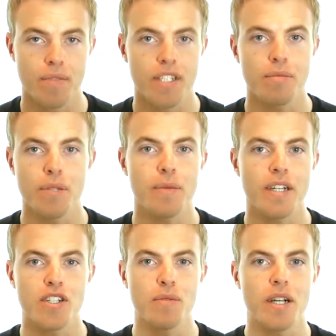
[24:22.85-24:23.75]
simply
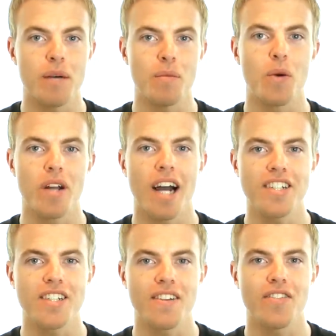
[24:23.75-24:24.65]
because you become more
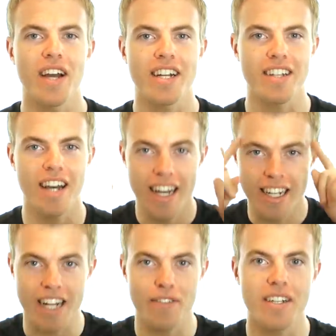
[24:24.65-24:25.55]
conscious of the fact
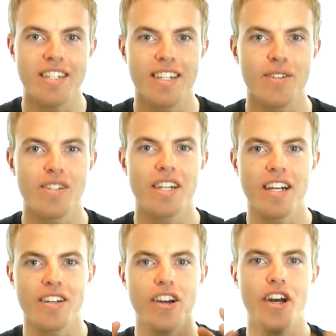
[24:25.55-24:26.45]
that every single
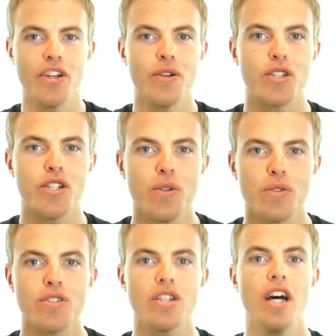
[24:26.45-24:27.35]
second you
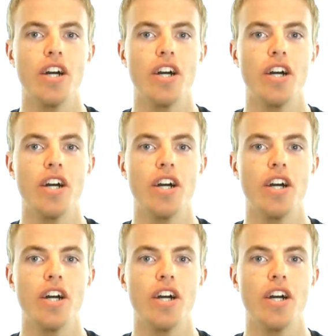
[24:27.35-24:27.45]
choose